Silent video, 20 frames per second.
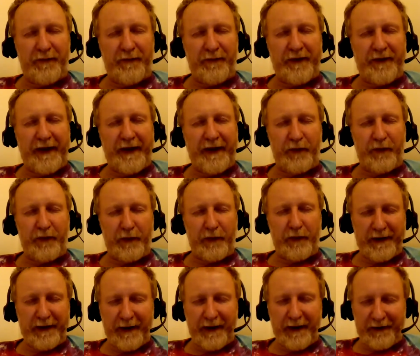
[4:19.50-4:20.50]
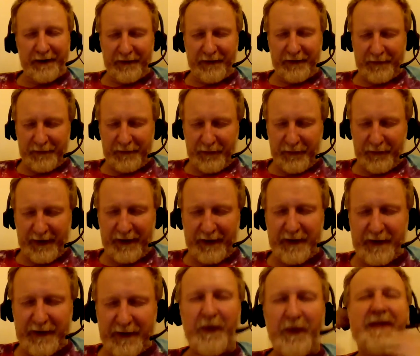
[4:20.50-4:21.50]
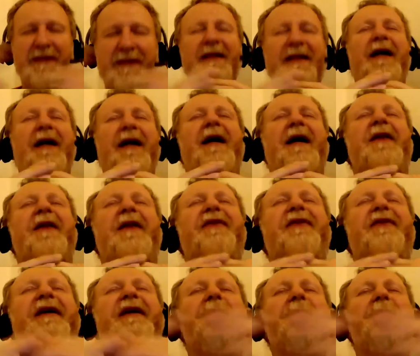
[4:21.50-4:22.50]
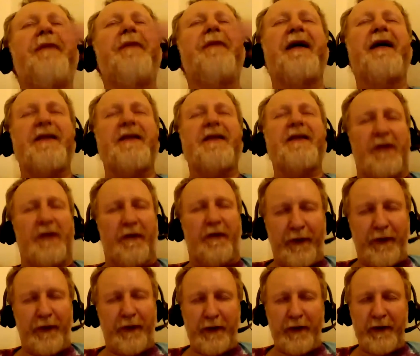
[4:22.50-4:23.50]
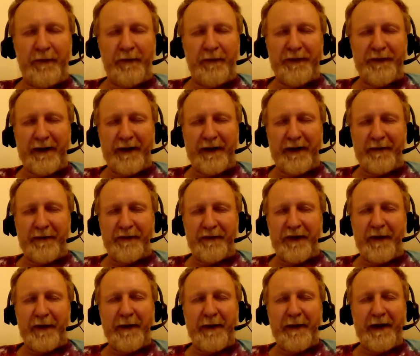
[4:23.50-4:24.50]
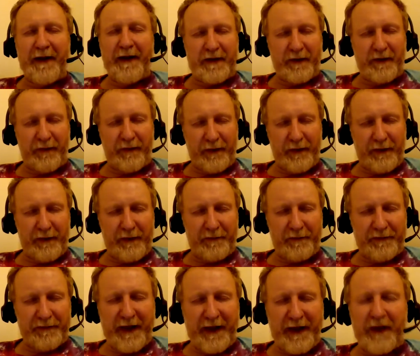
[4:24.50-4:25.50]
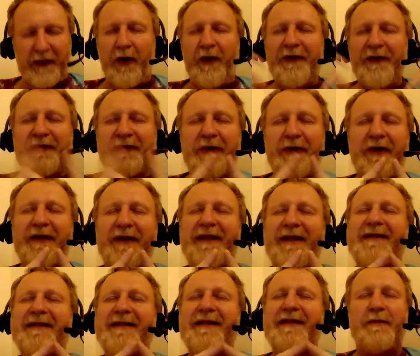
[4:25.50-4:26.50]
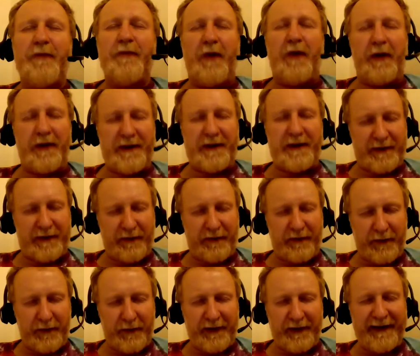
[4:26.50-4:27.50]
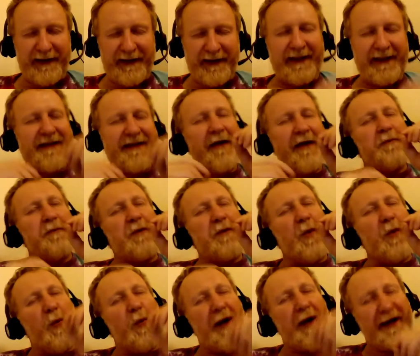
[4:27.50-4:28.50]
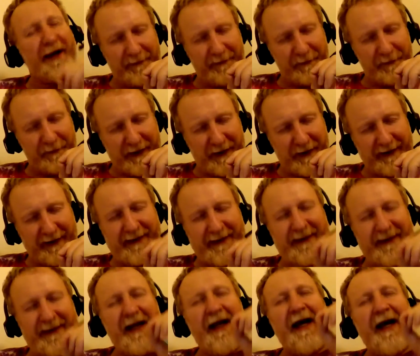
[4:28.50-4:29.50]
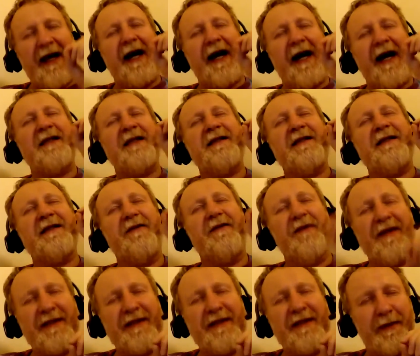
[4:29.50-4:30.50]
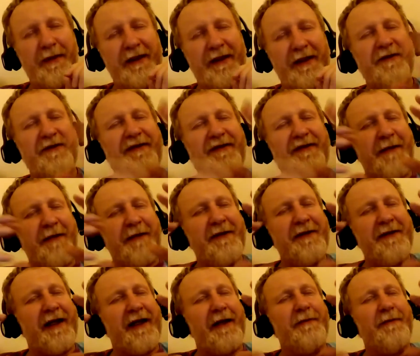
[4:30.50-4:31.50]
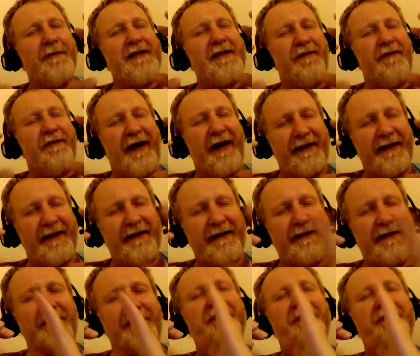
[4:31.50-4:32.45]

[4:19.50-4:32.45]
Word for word: that would be God right? So it's the biggest of all, the biggest of all. And also it is the smallest of all. It is one. It is undivisible. If something can be divided,